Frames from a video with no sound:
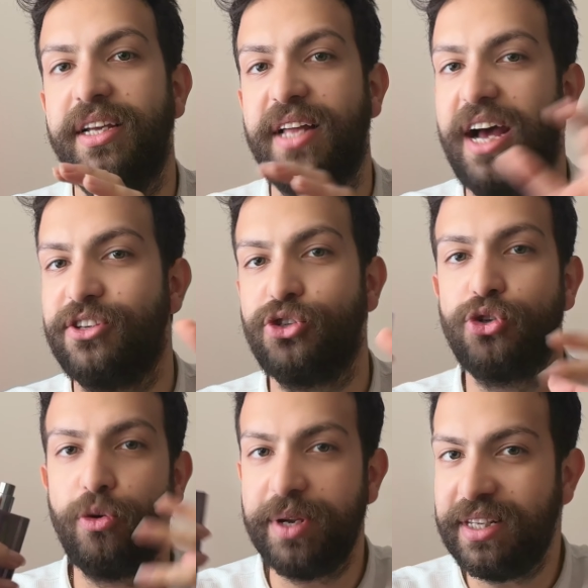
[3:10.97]
it has
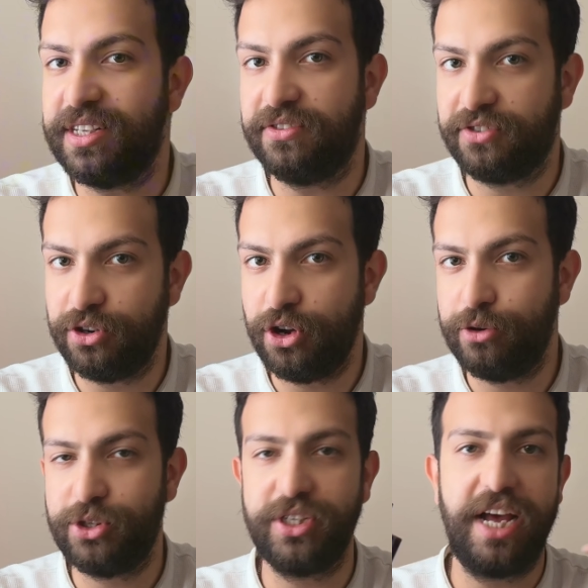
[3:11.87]
so many different
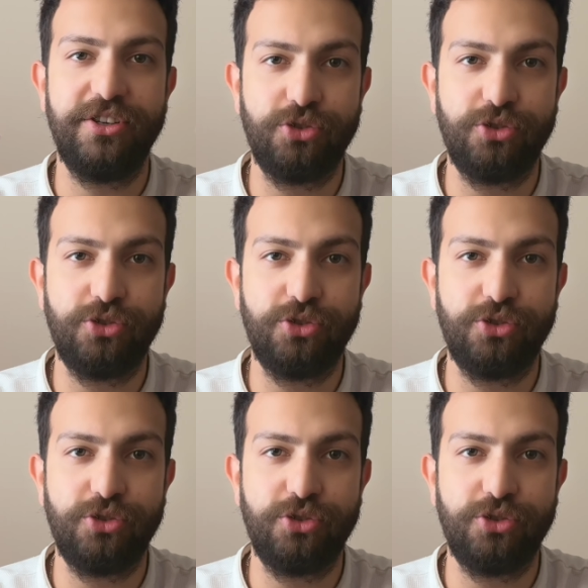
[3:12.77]
notes. It has